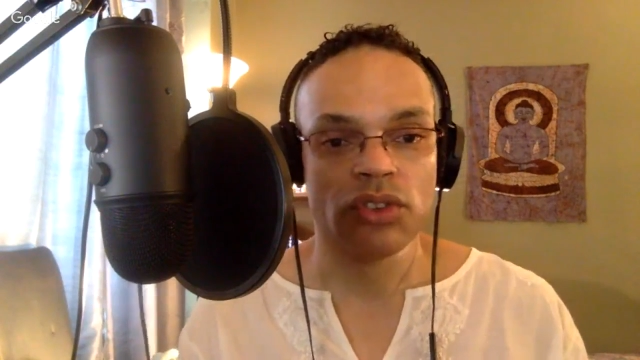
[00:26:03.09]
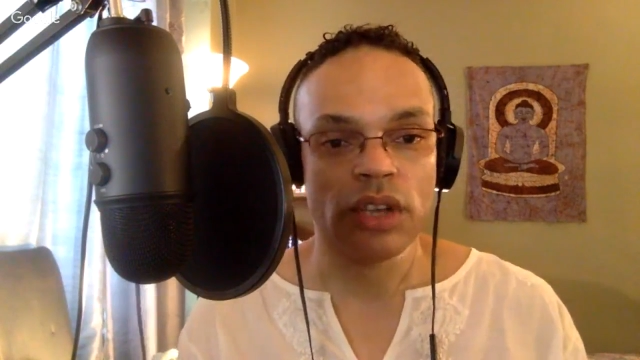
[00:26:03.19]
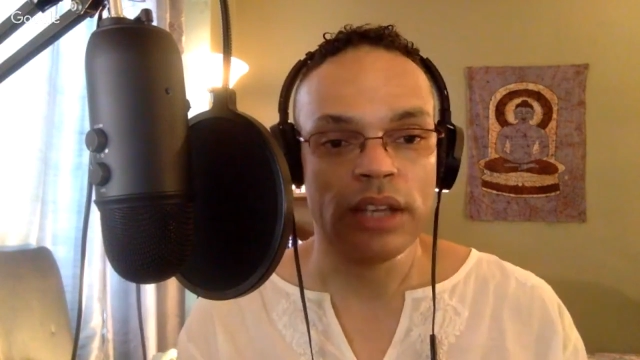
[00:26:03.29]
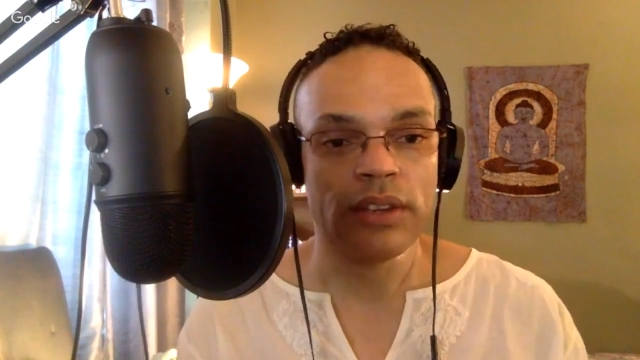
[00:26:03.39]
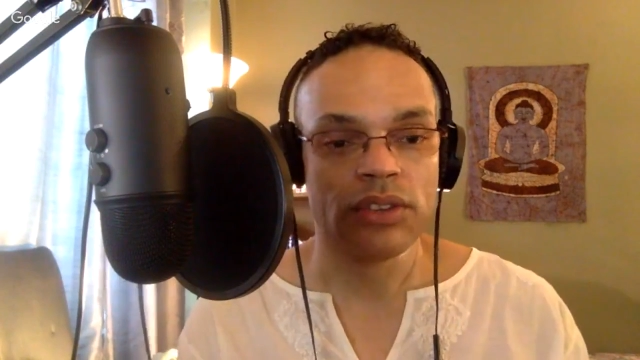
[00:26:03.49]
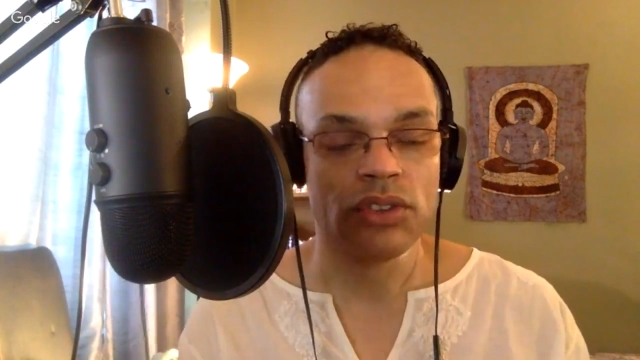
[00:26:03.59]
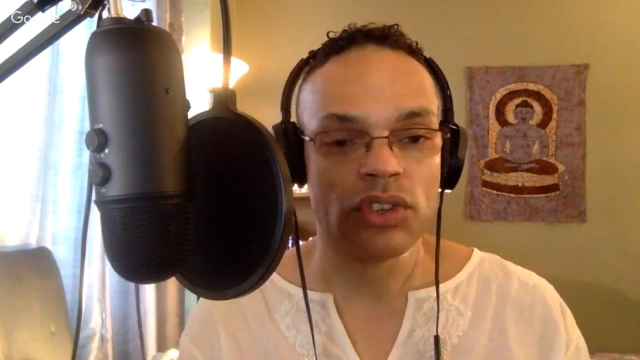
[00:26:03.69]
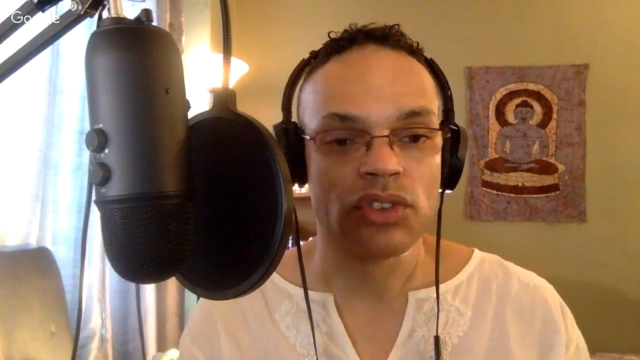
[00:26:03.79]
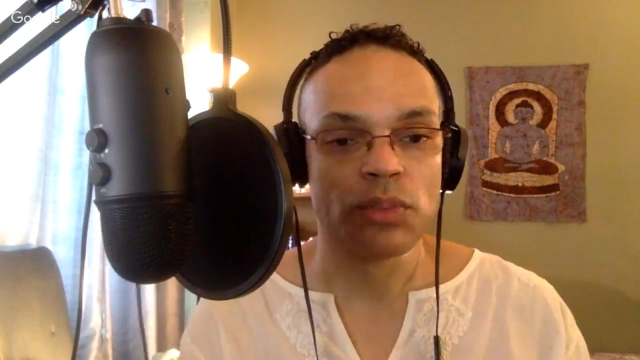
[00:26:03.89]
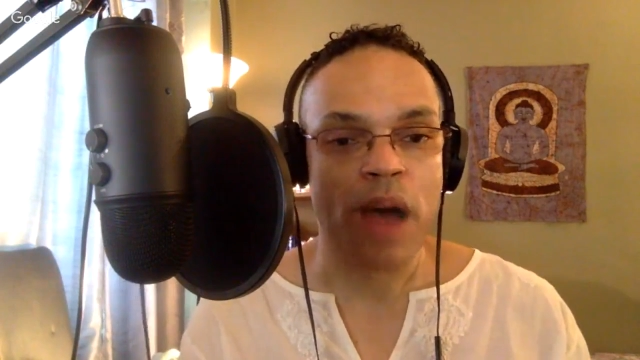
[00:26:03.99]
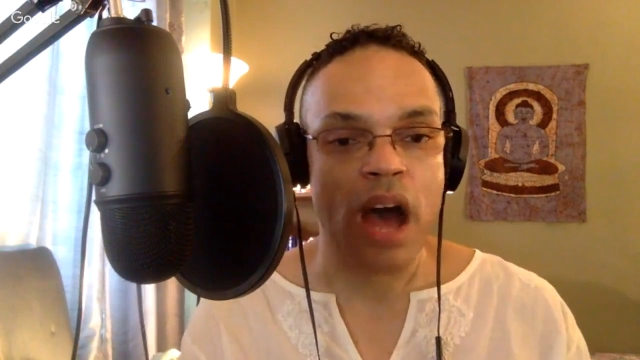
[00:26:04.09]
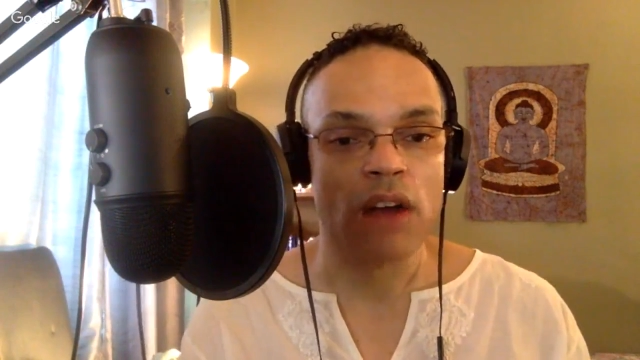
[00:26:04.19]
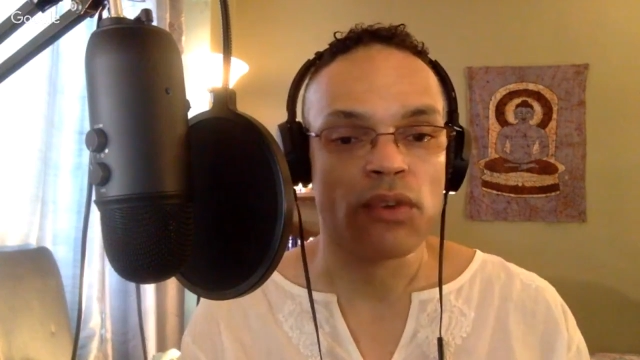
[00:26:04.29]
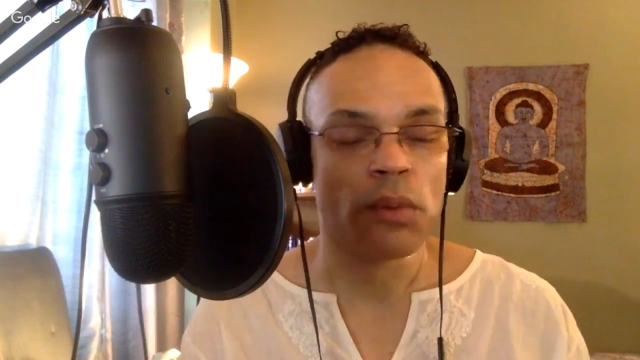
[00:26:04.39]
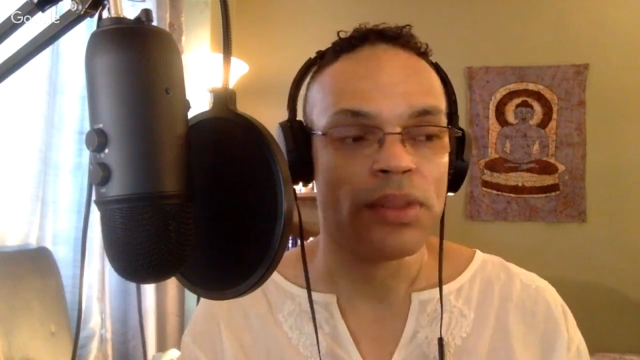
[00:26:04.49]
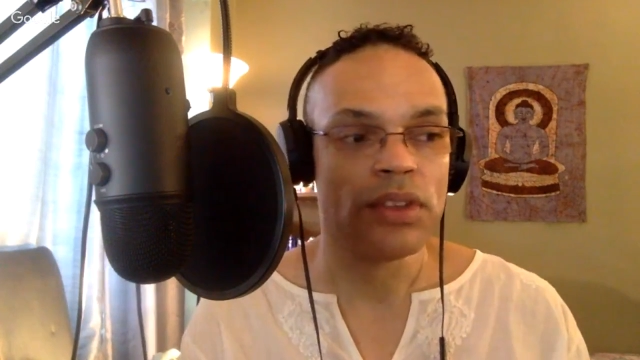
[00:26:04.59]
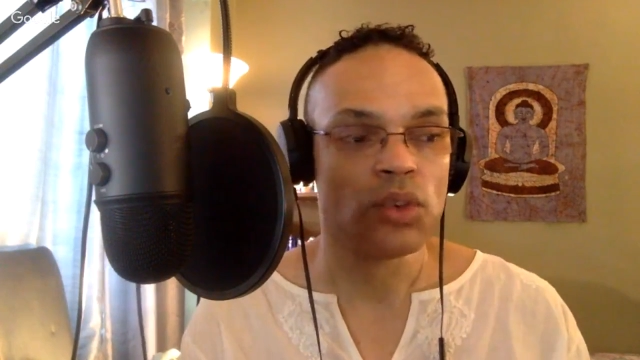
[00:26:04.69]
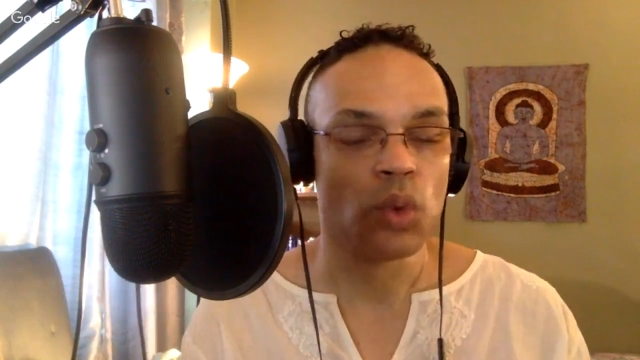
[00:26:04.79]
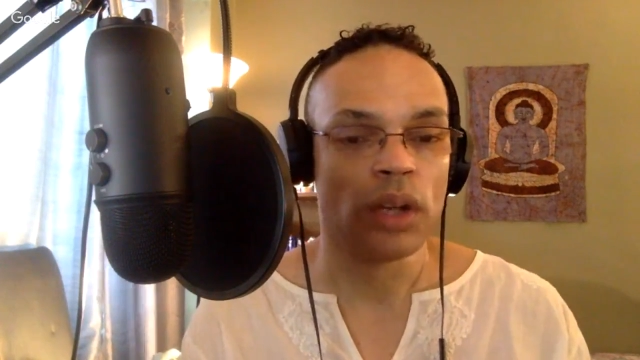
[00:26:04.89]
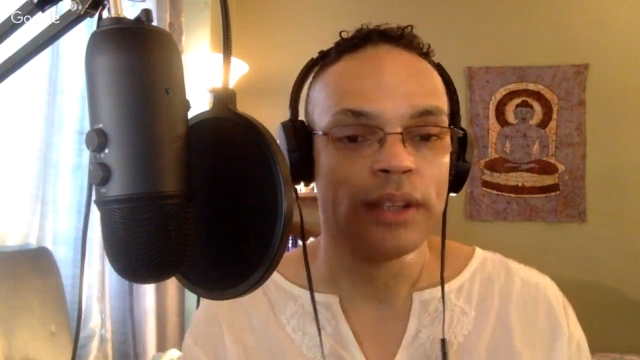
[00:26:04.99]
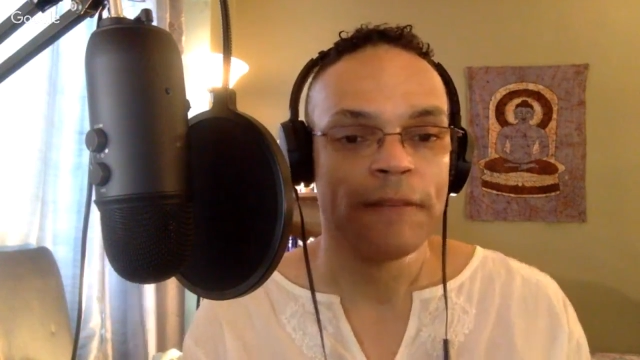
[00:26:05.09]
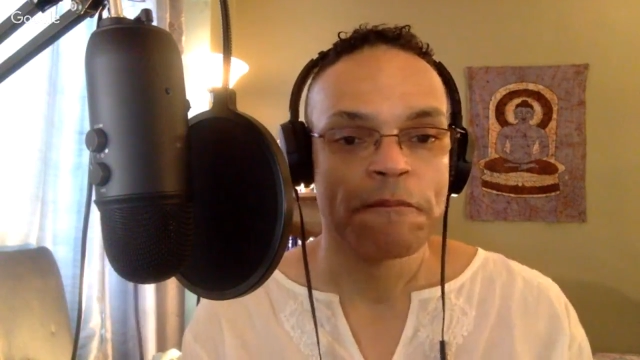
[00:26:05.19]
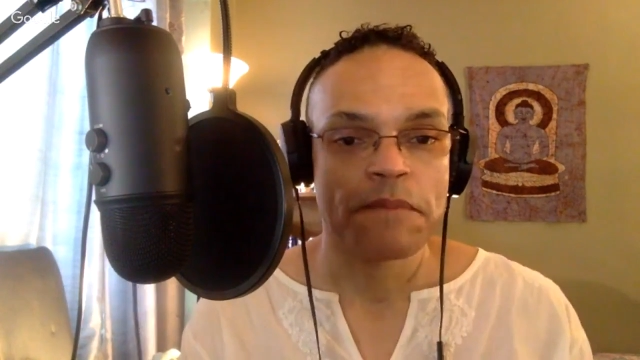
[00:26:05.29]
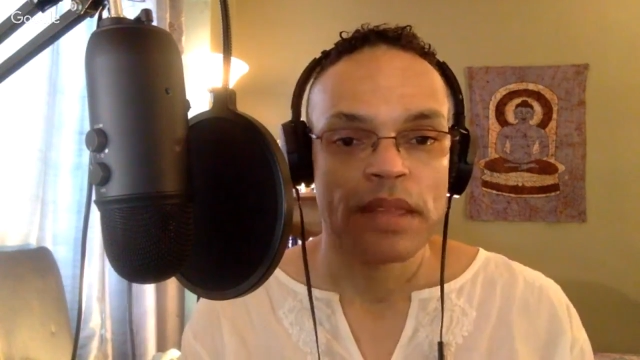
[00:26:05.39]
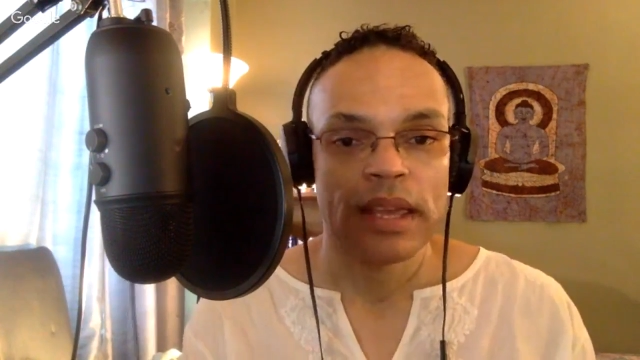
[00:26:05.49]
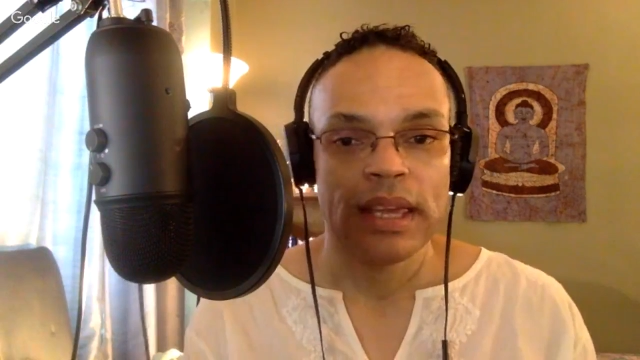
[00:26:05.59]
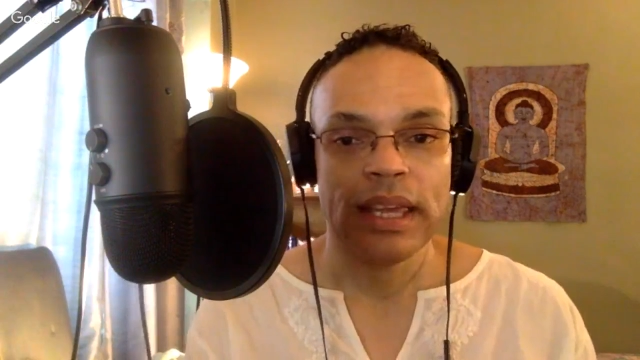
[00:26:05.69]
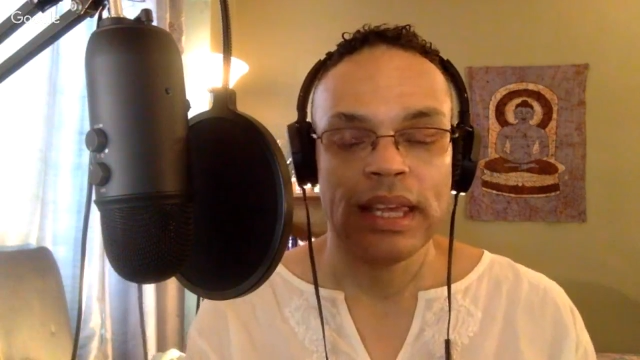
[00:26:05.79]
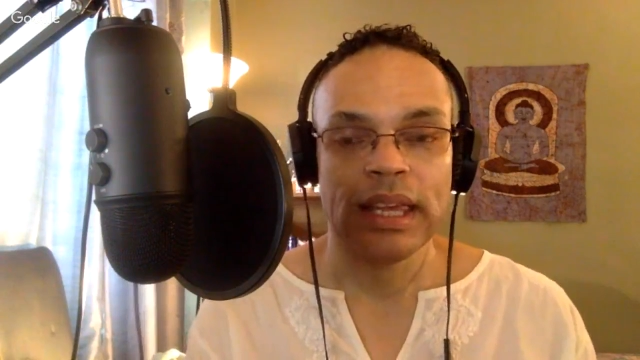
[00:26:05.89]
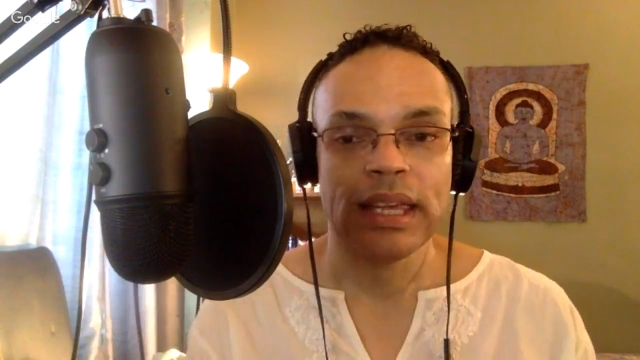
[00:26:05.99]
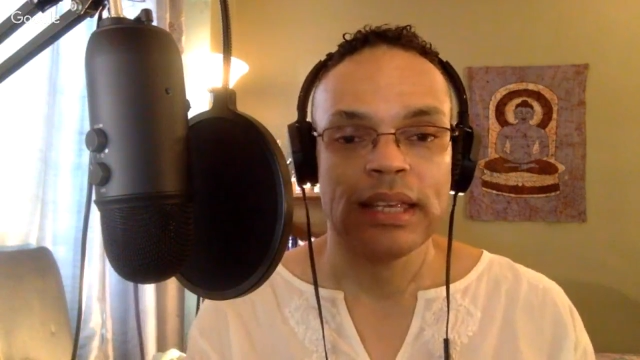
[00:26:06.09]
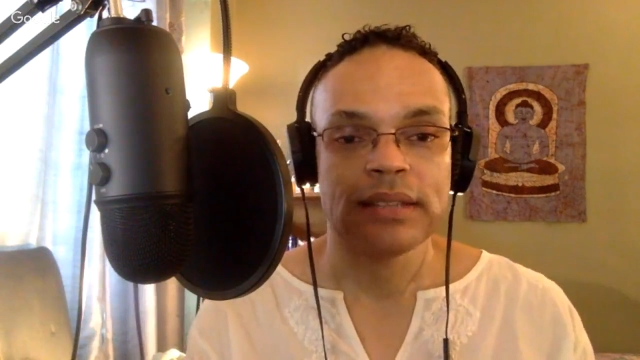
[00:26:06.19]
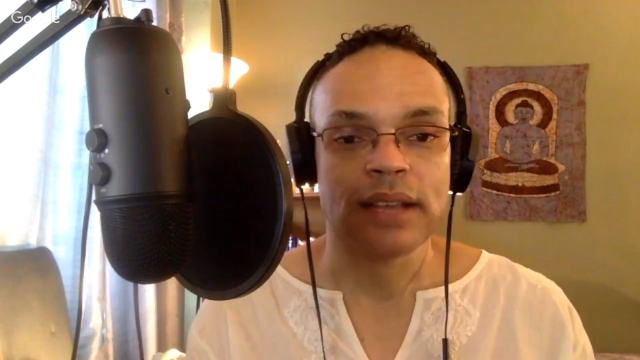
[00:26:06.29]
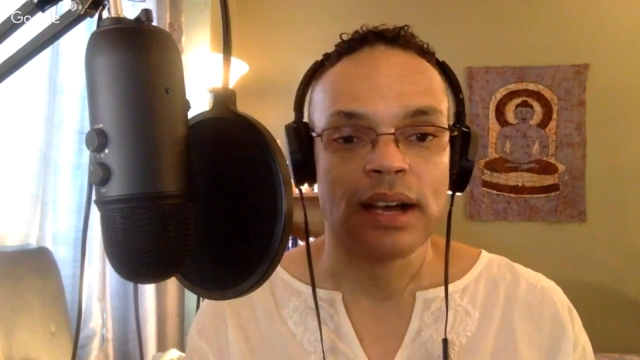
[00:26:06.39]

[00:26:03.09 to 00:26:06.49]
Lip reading: and this is just as powerful, but this one is